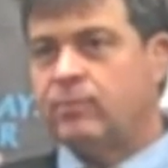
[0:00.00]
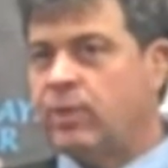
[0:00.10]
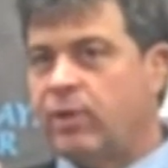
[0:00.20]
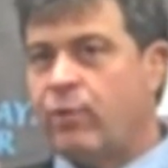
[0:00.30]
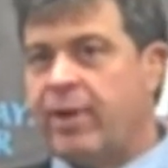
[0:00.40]
we
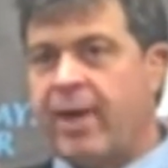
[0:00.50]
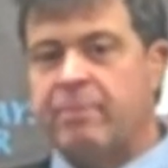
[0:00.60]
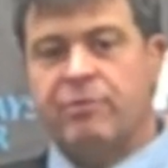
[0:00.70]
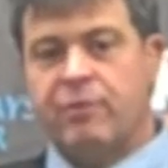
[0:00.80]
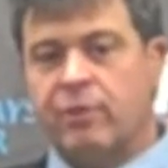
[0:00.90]
had a great
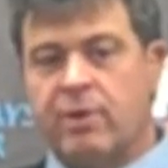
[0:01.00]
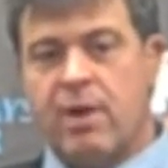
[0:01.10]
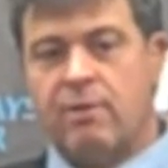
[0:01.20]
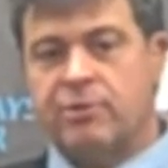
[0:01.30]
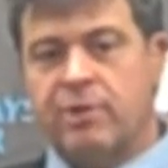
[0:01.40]
atmosphere in the
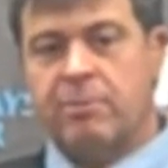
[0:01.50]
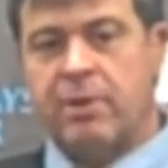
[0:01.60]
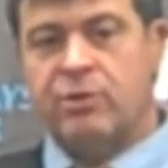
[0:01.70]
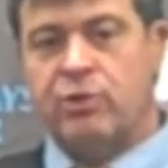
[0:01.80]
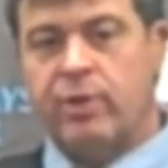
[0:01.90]
Coliseum
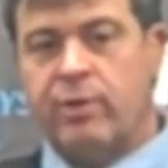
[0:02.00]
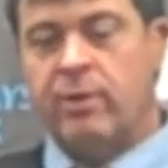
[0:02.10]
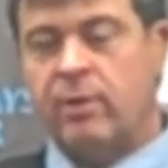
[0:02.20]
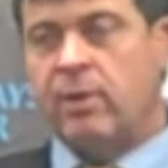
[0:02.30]
last year.